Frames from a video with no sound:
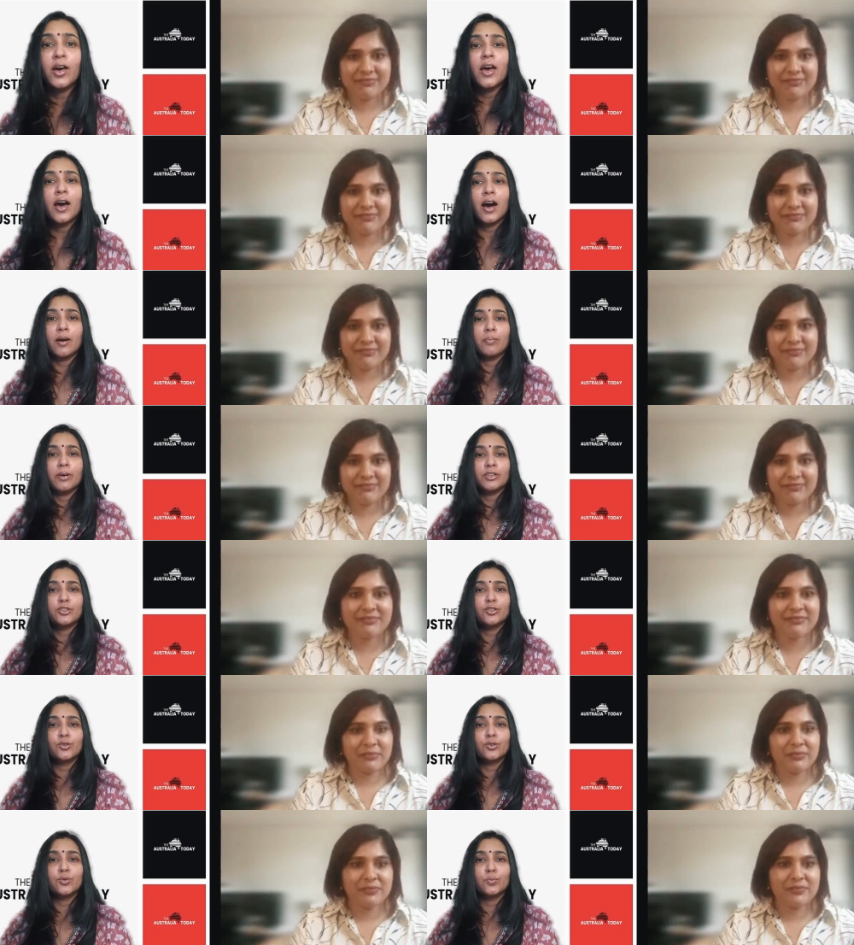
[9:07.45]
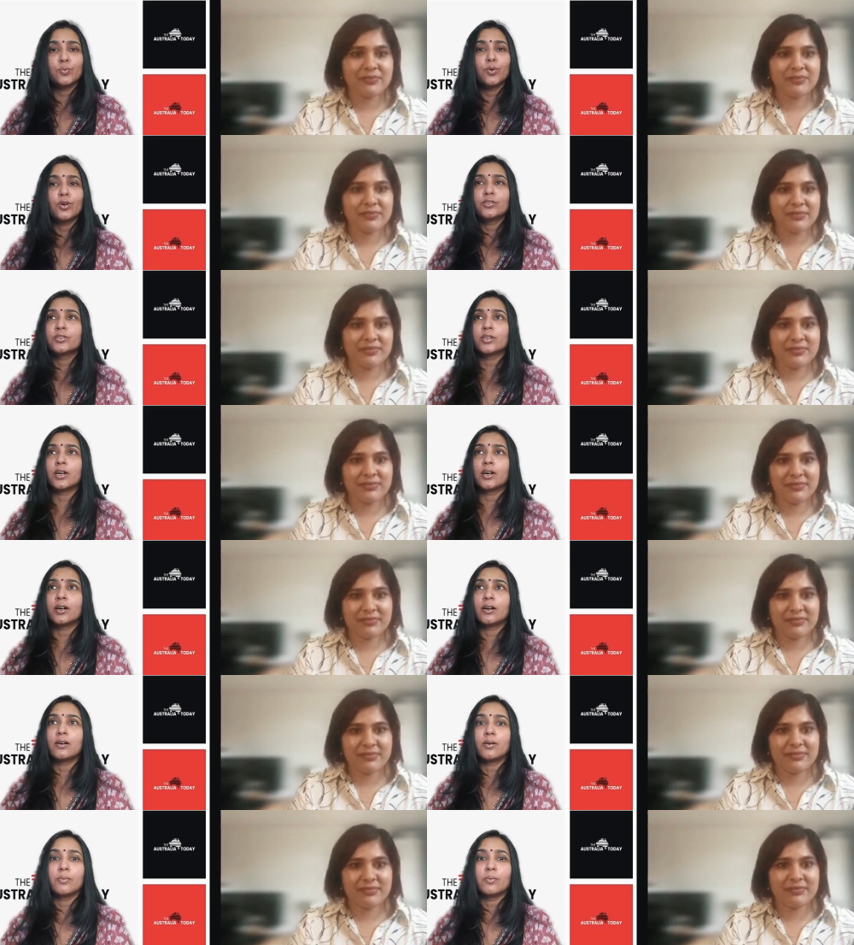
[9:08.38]
Speaker 1: Uh, but you would
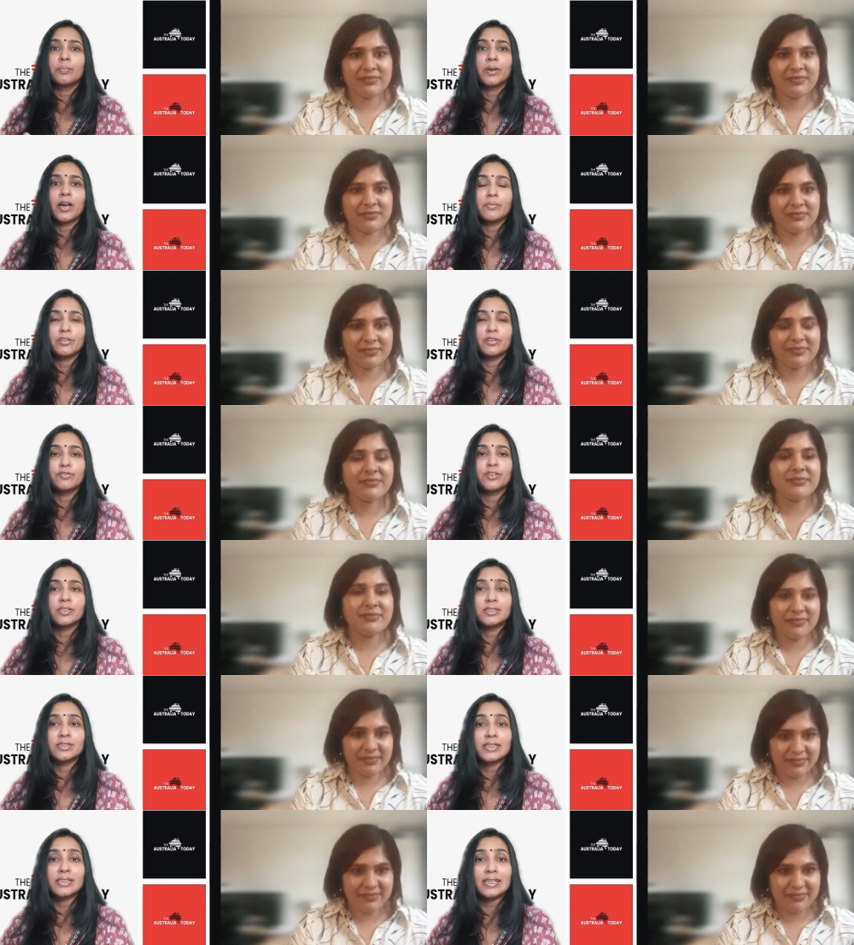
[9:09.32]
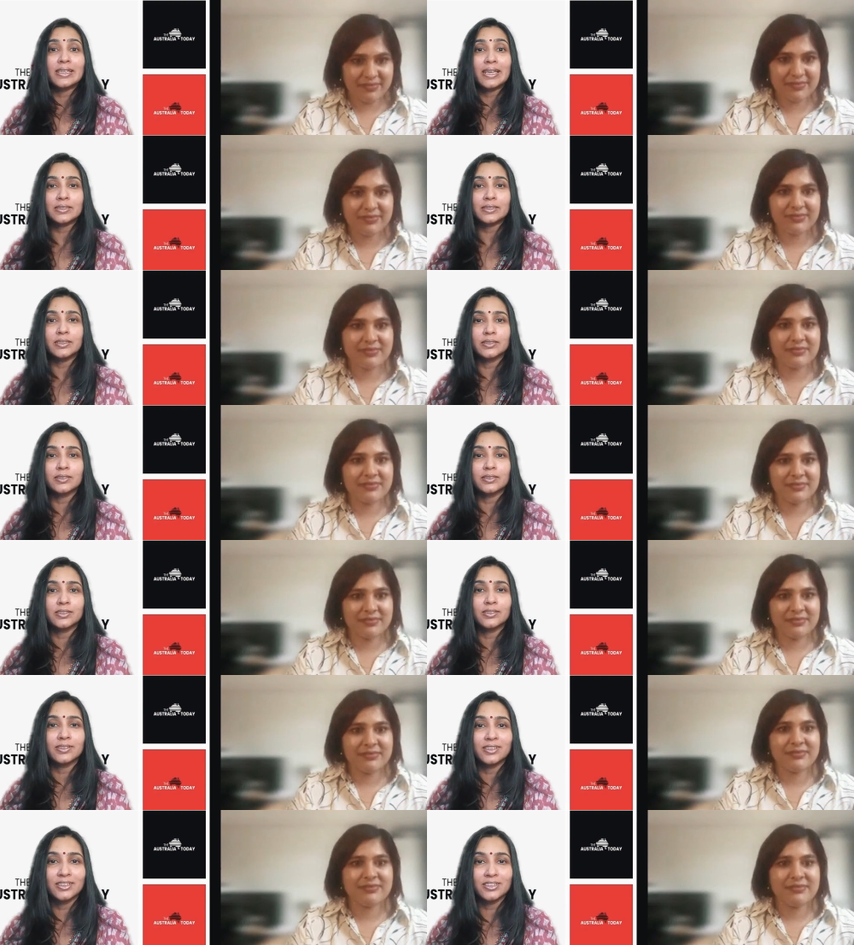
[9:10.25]
uh, become the first elected
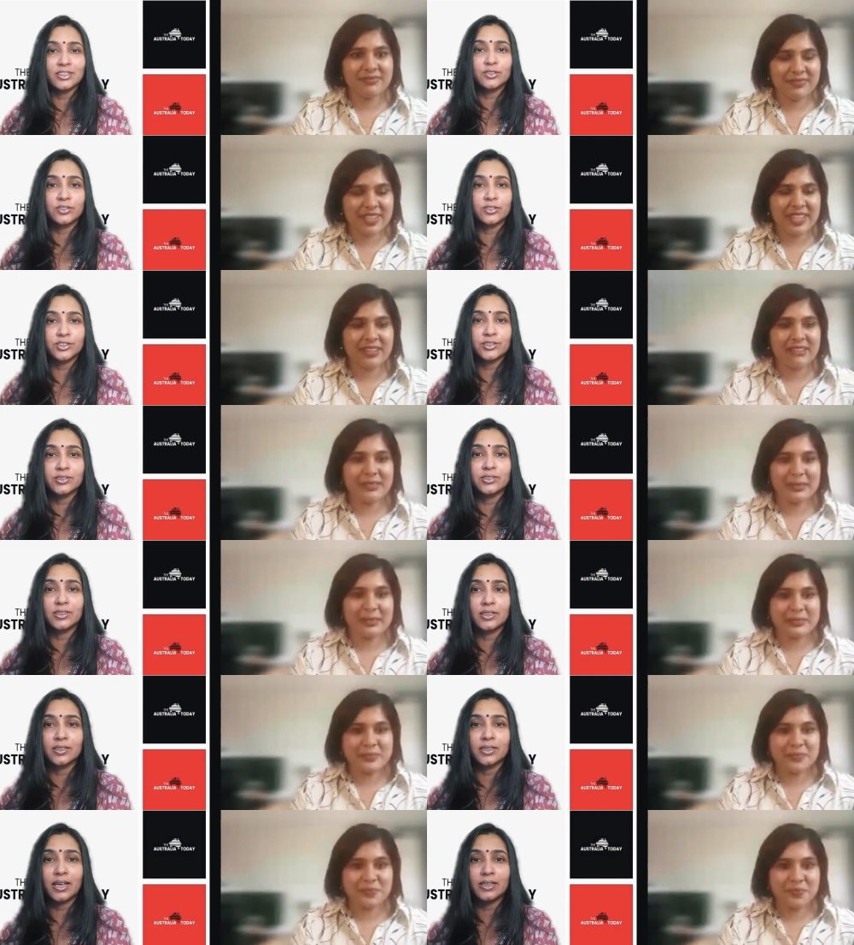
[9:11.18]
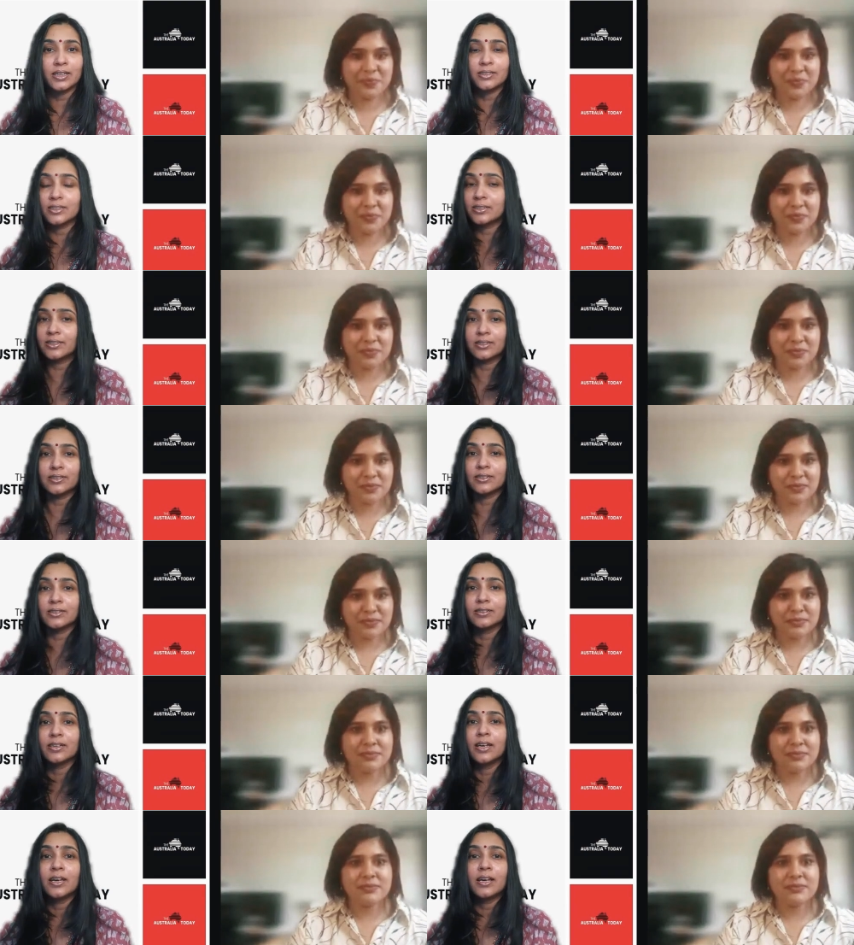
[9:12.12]
Indian origin candidate in the
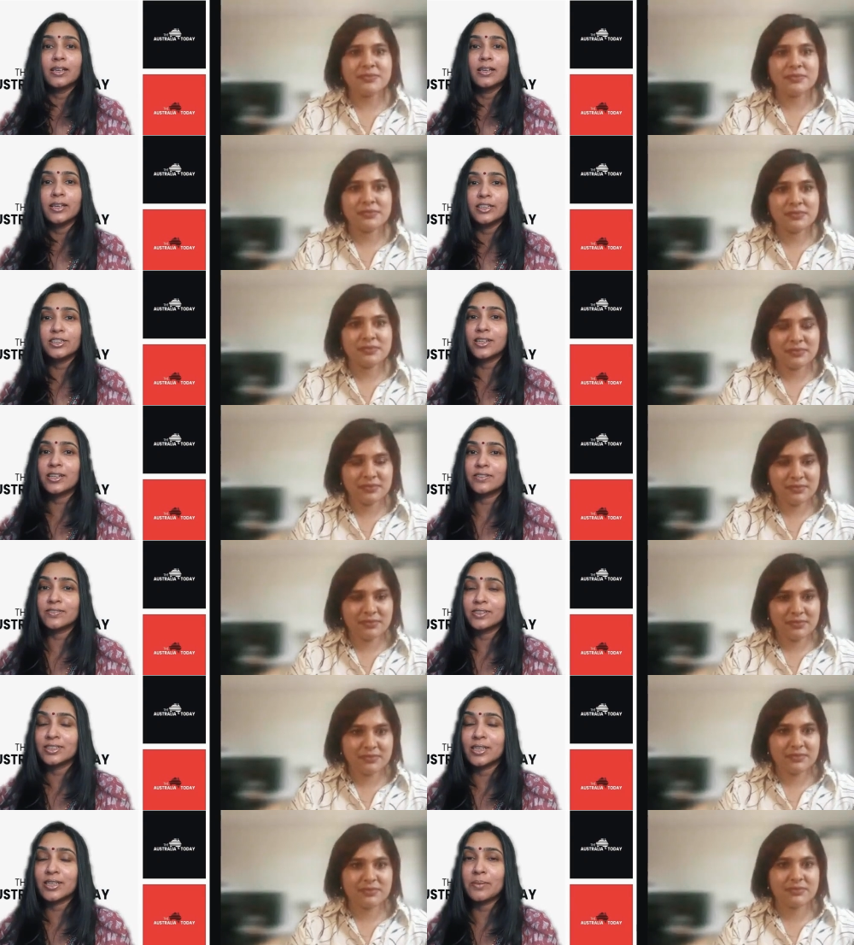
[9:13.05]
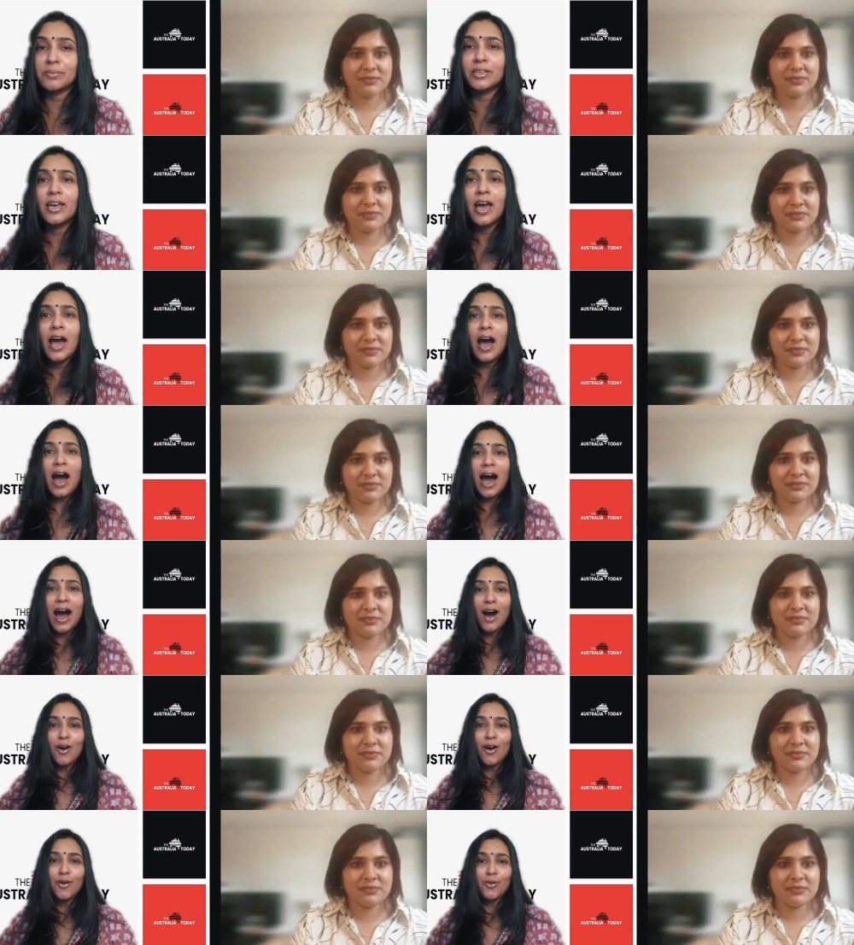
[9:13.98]
Legislative Assembly.
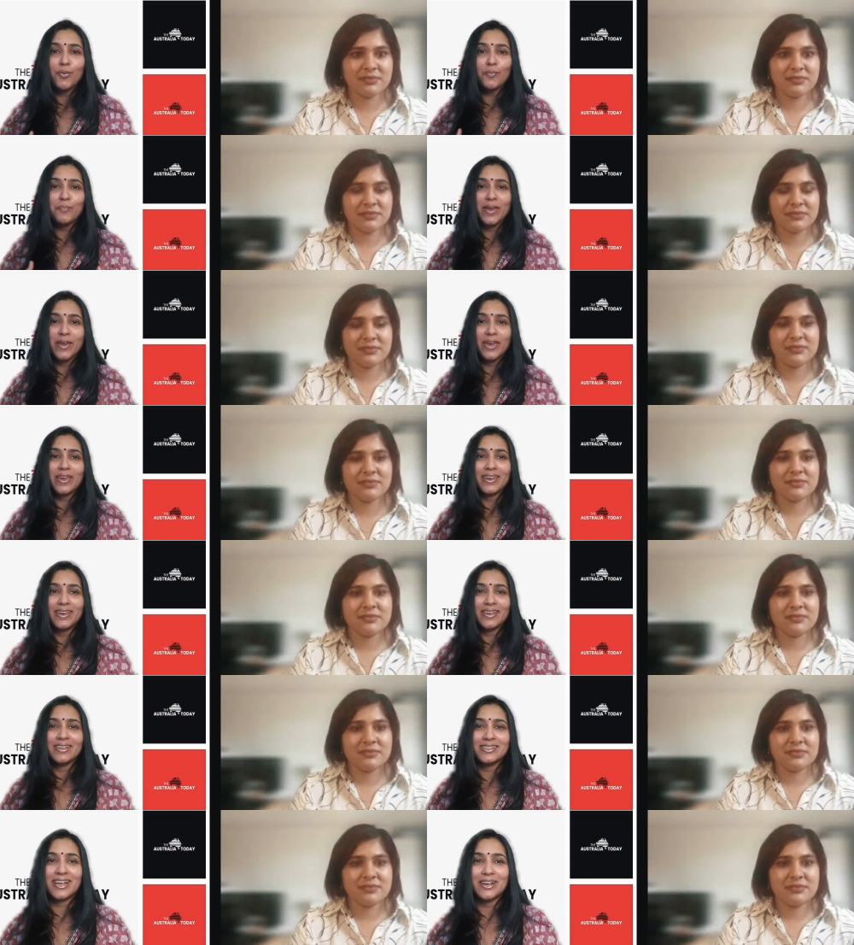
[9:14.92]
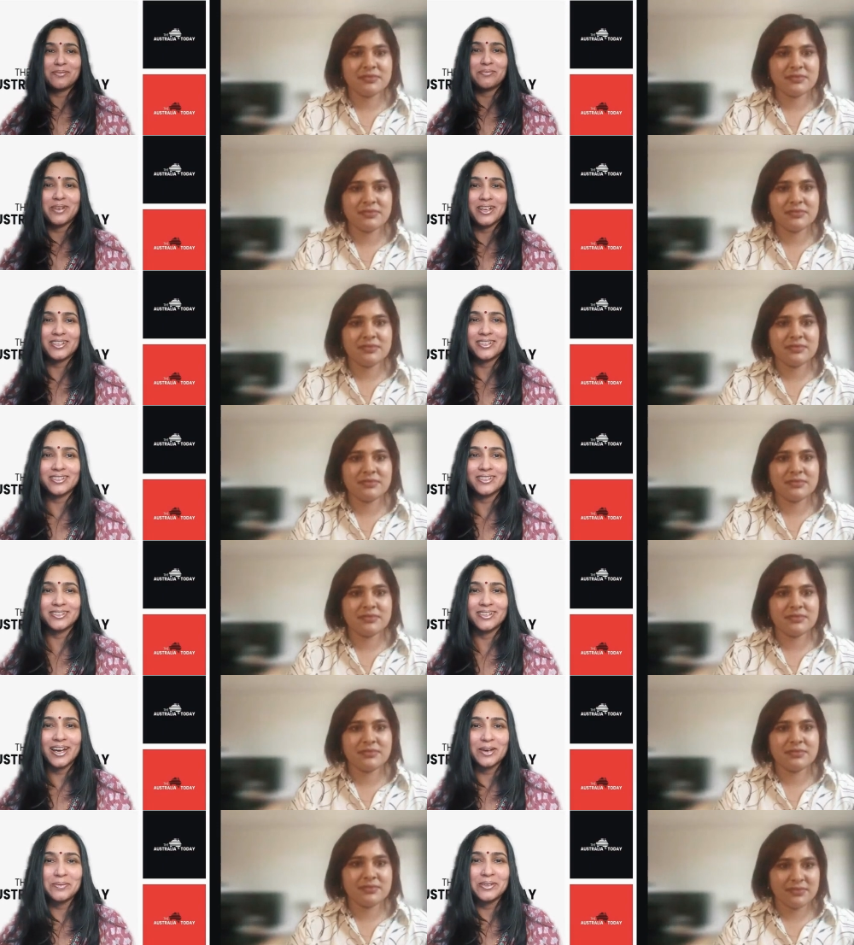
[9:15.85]
How big is that pressure?
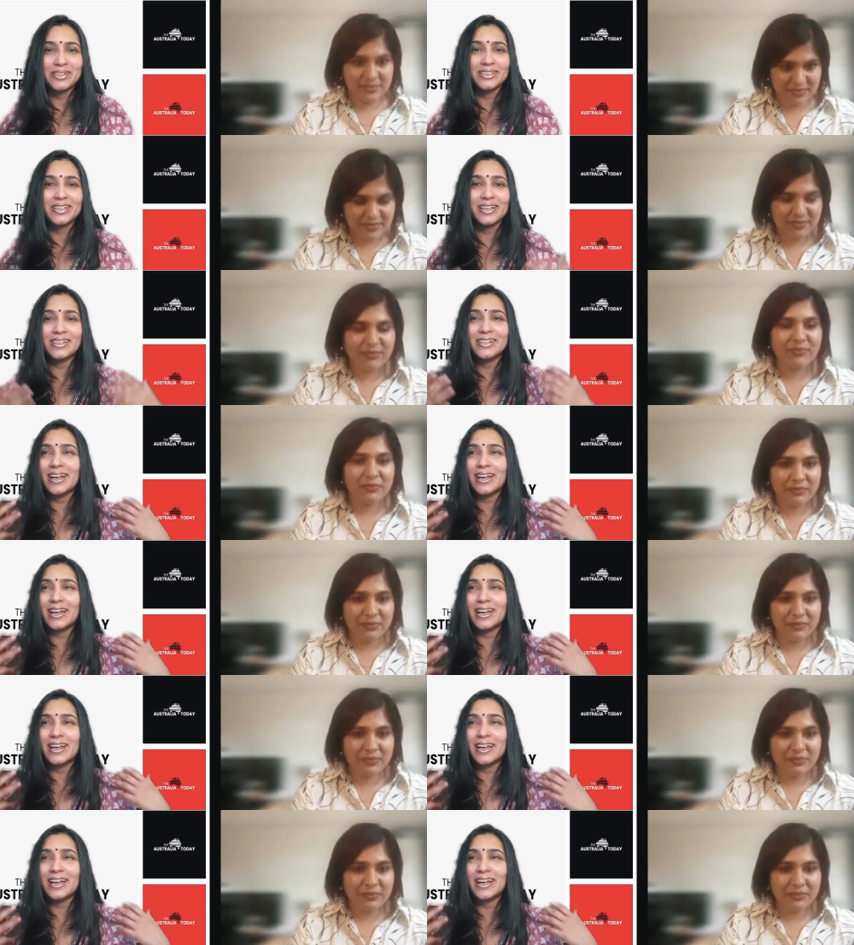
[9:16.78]
I mean, does